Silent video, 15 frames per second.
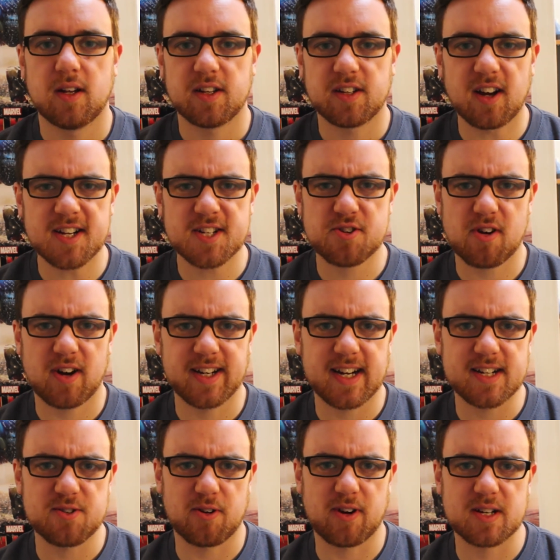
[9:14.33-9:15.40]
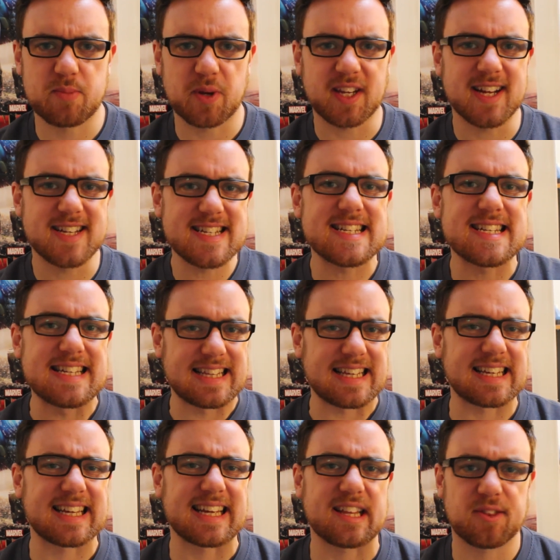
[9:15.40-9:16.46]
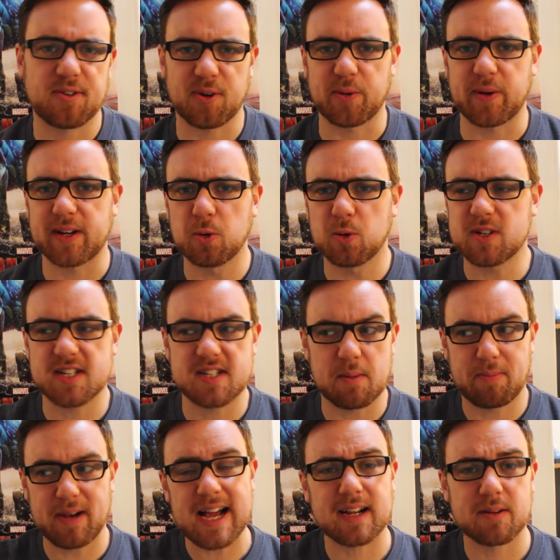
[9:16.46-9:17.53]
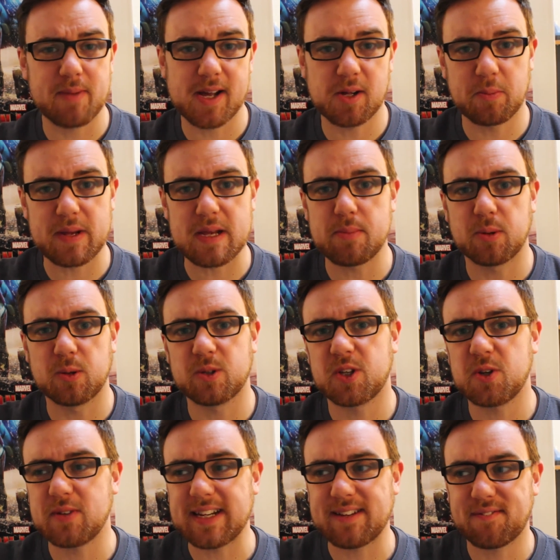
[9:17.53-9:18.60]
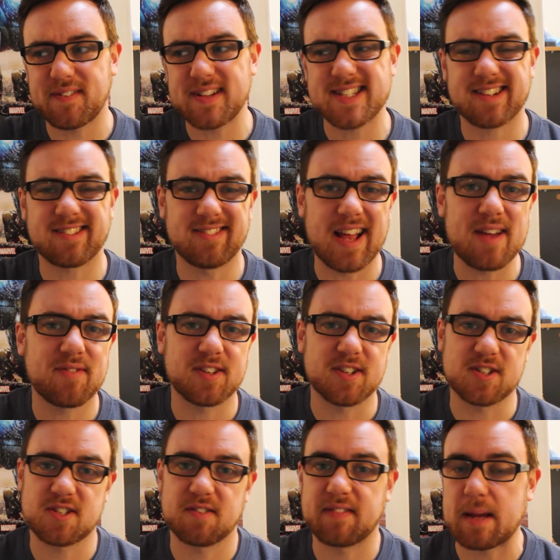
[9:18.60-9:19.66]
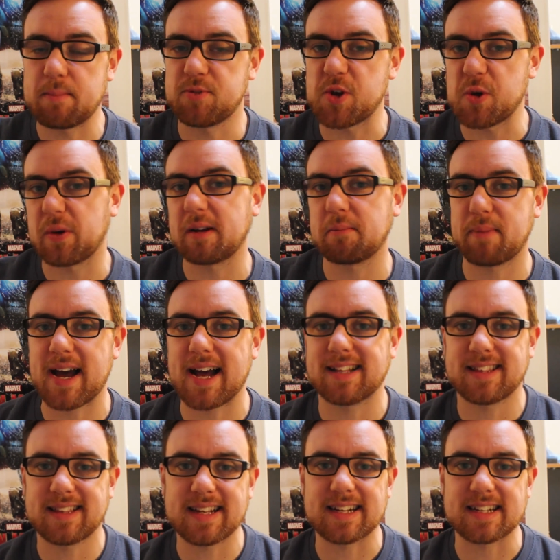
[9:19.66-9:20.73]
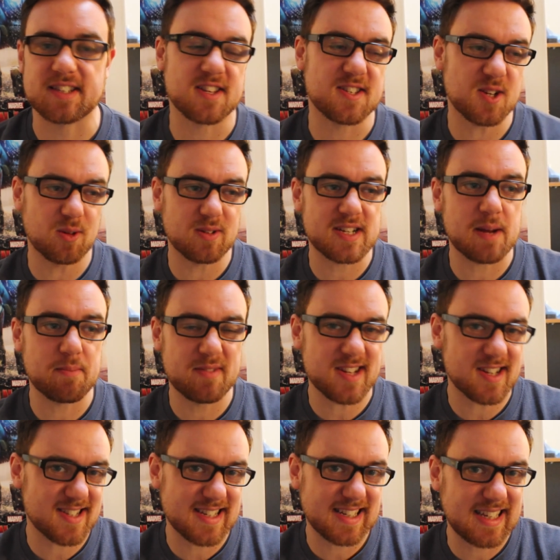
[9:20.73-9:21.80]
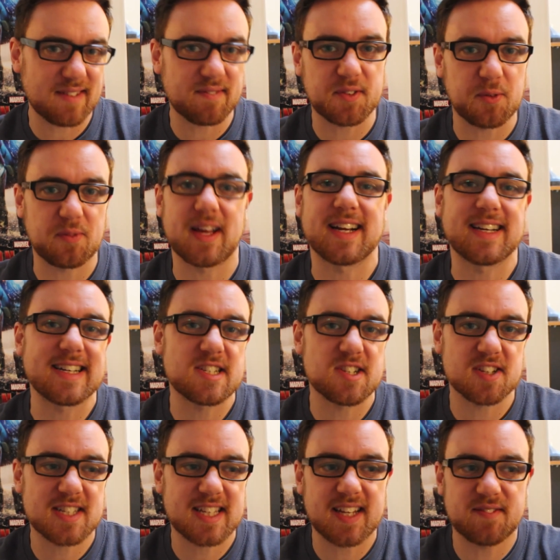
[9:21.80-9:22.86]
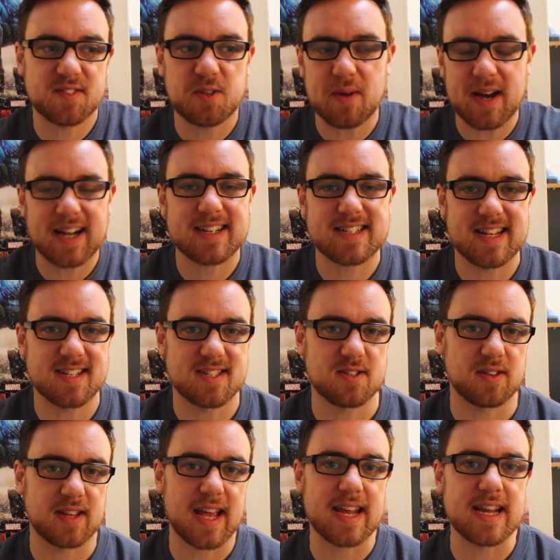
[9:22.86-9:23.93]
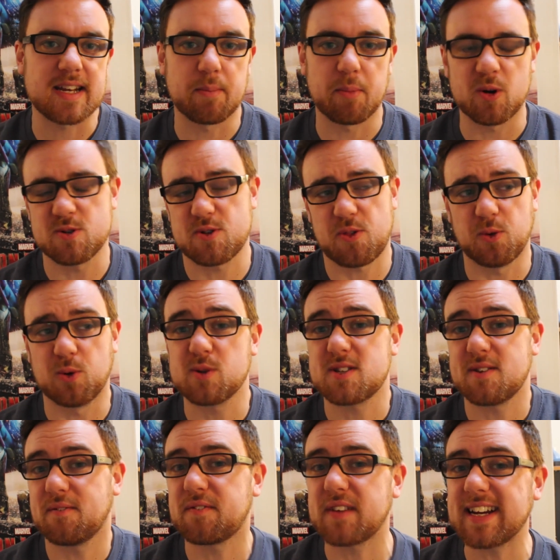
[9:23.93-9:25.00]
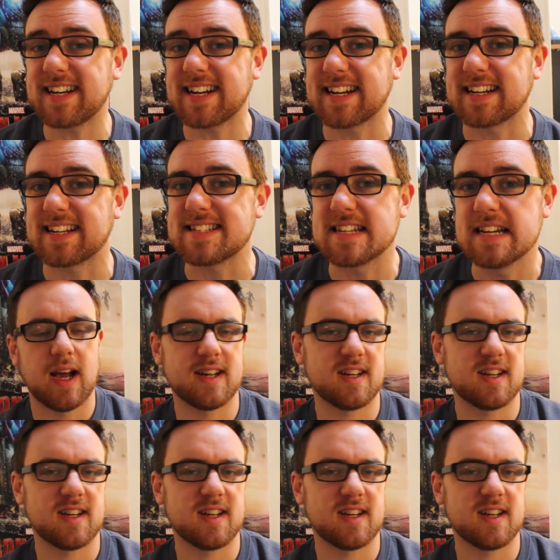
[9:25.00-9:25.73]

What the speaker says: Nice try, Natorix, but you didn't think it through. In order to blackmail people, you need physical evidence of them doing bad things. The Soul Gem doesn't give you that, it just gives you access to their innermost thoughts and feelings.